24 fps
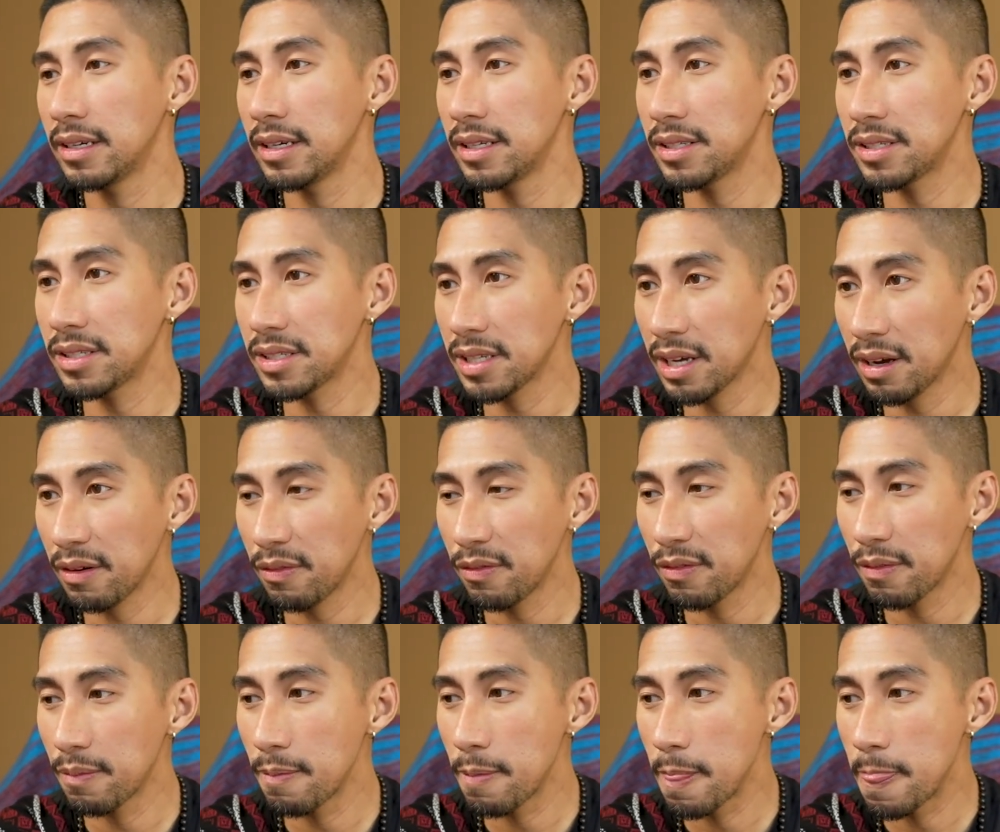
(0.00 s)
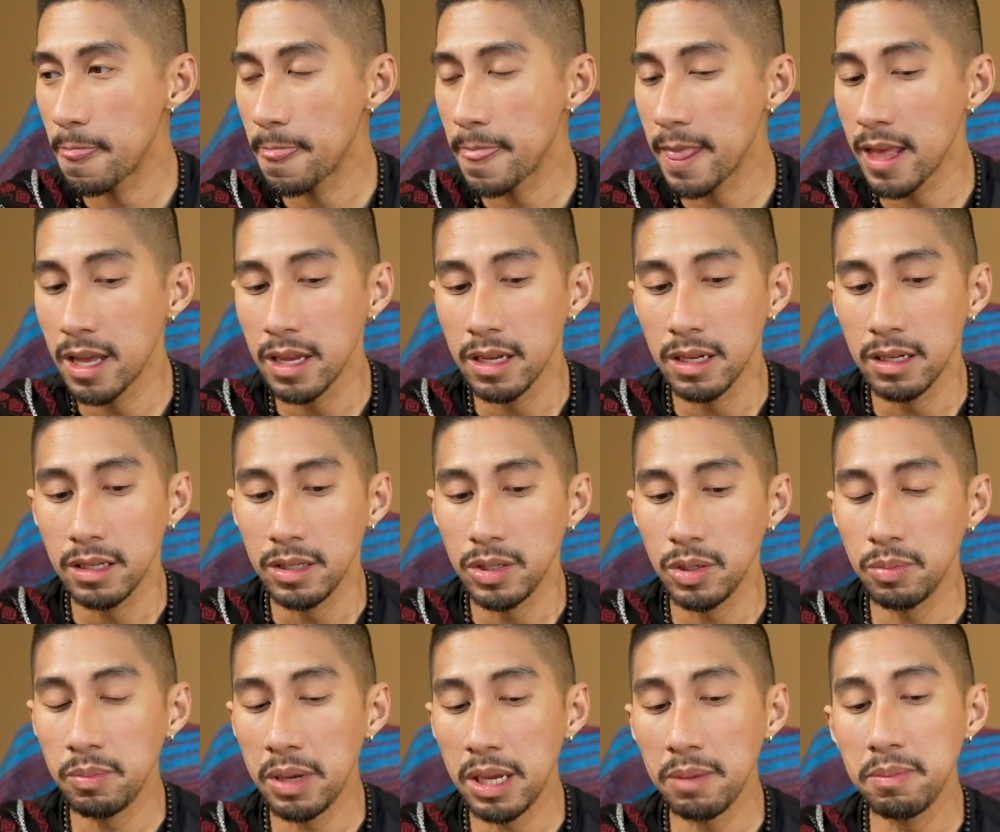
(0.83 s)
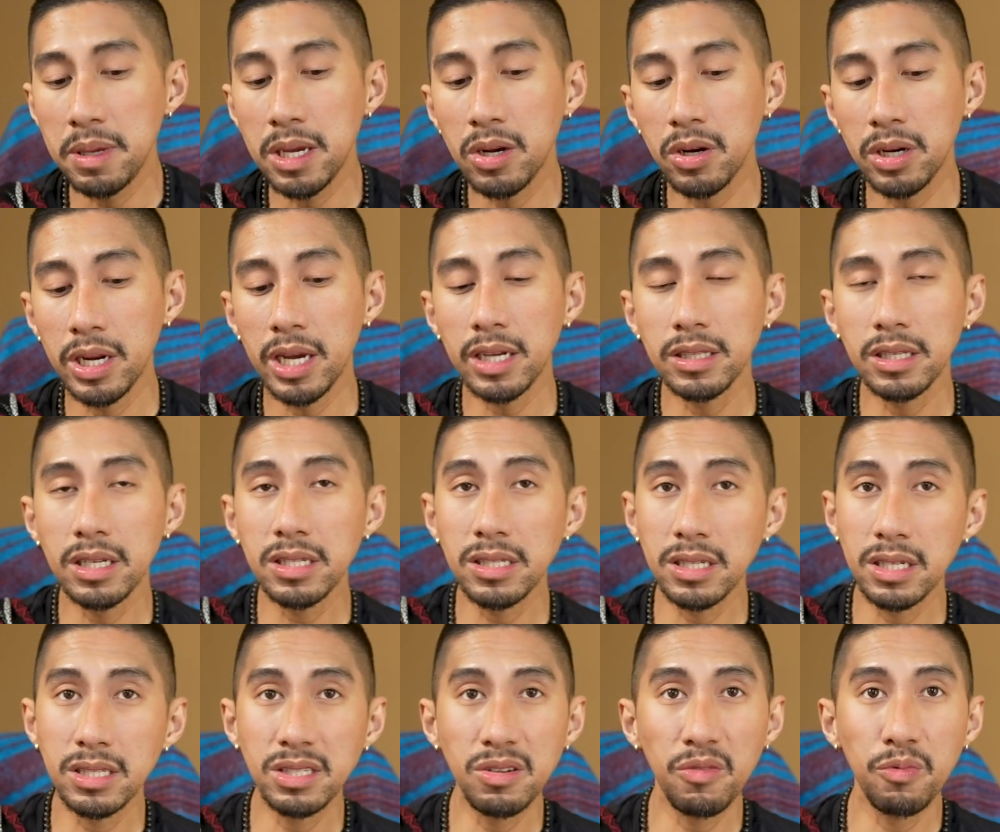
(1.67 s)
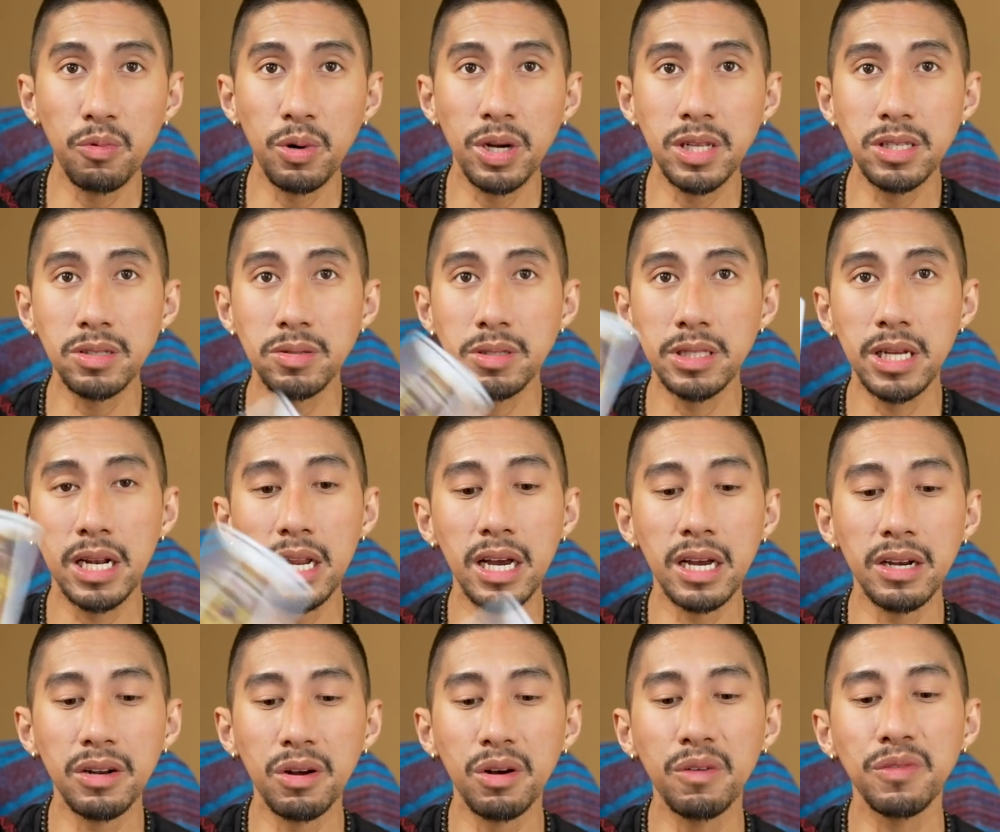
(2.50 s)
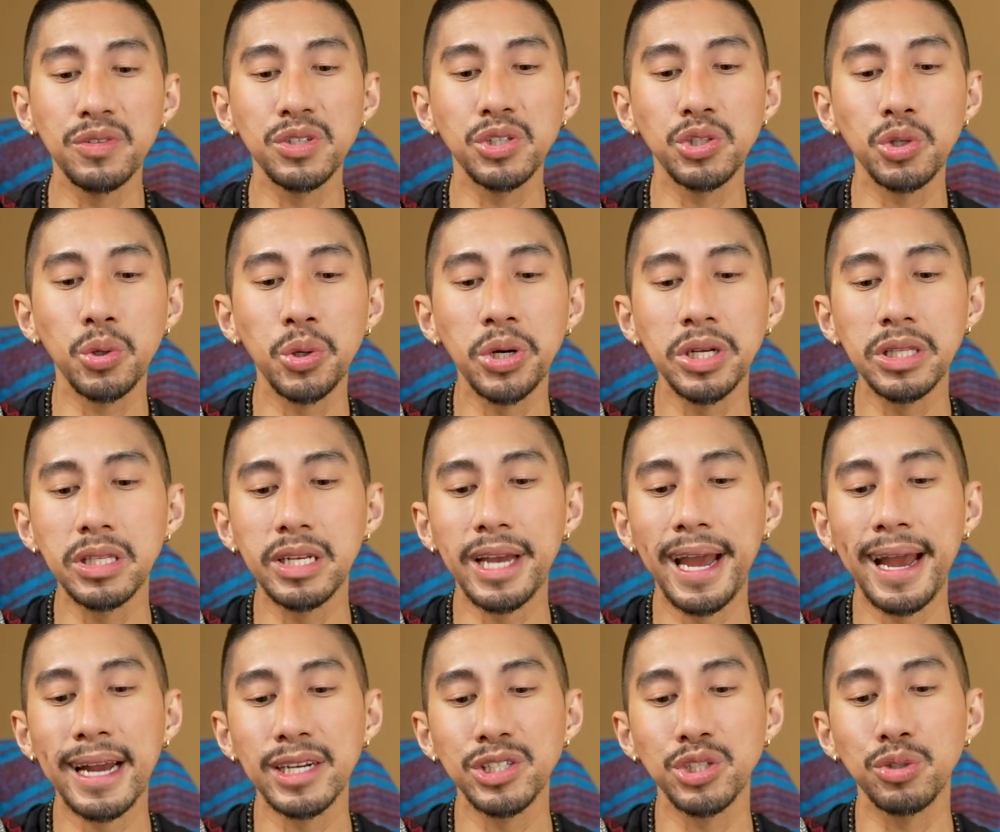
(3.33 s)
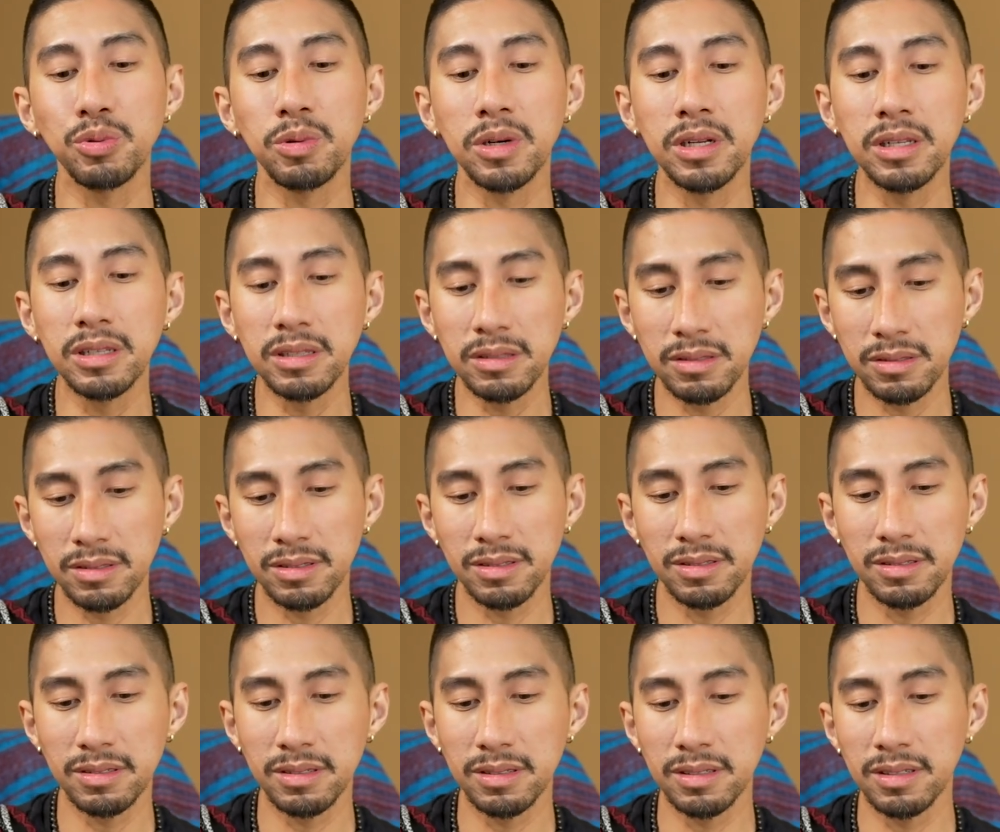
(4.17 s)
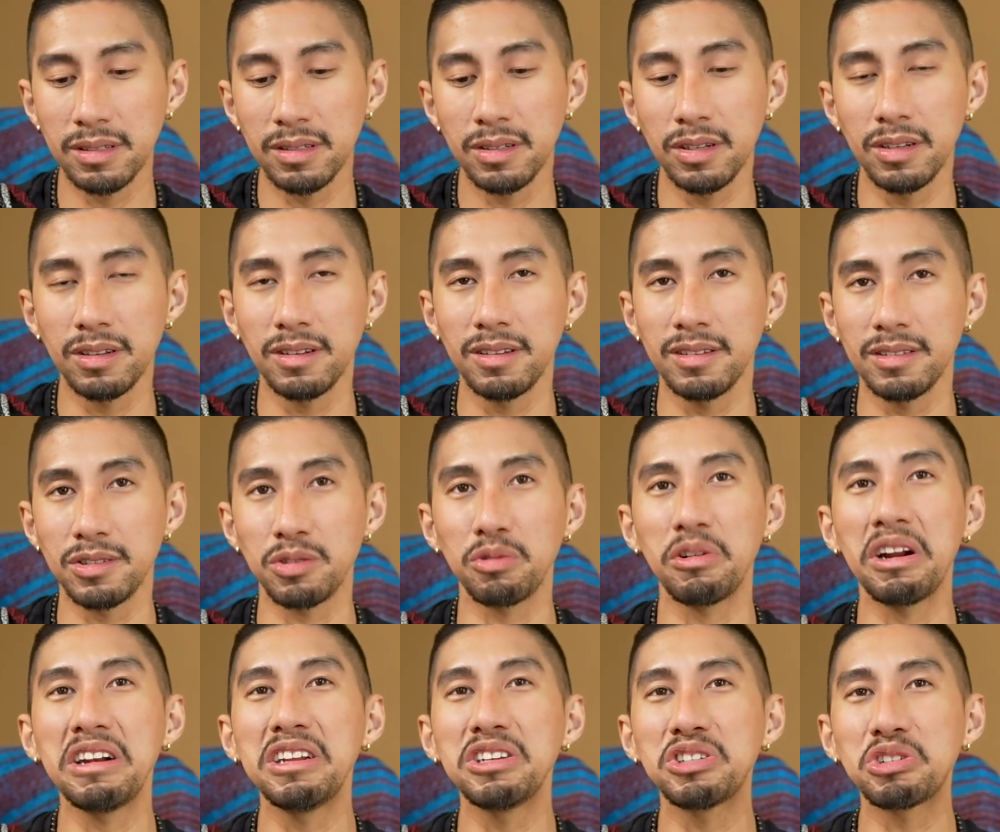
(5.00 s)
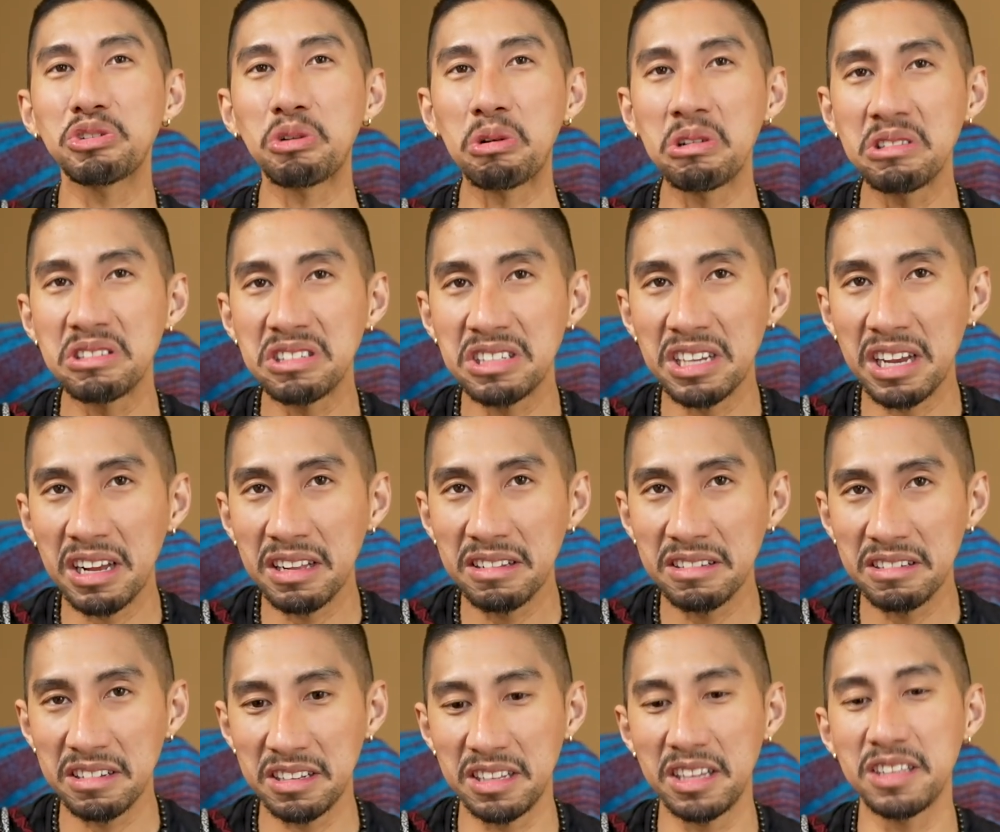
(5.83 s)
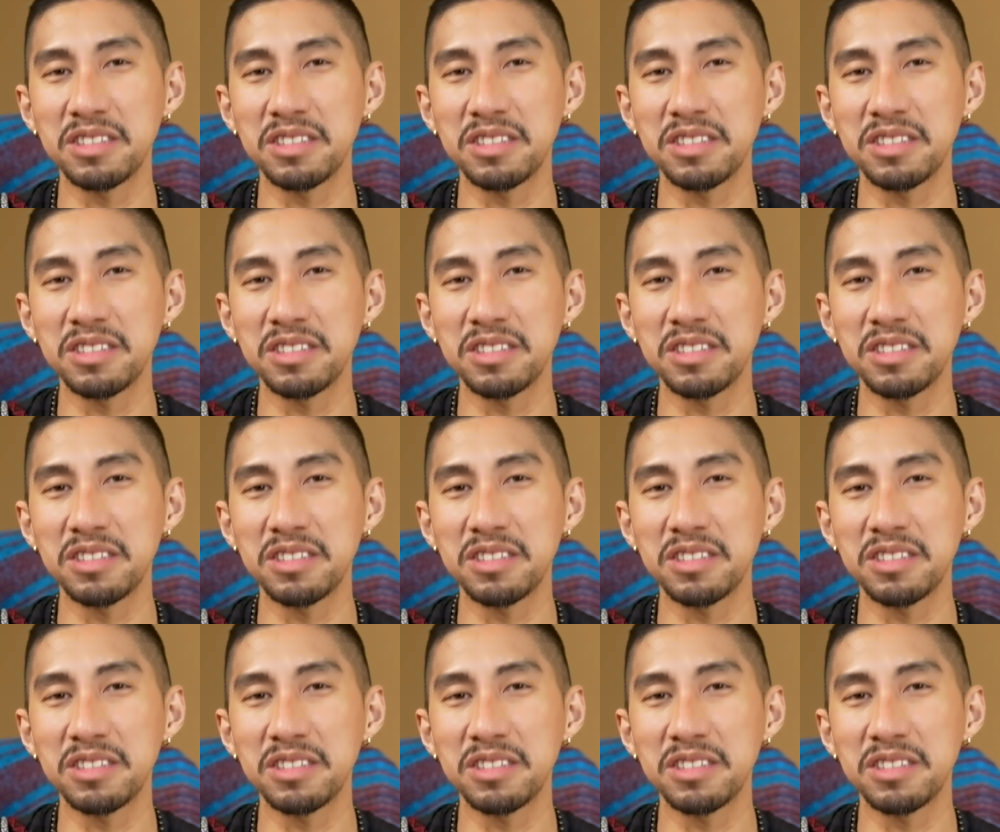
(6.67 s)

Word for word: It's tough. You may be connecting Six of Wands with a lot of short, casual, it's already short, Sal, and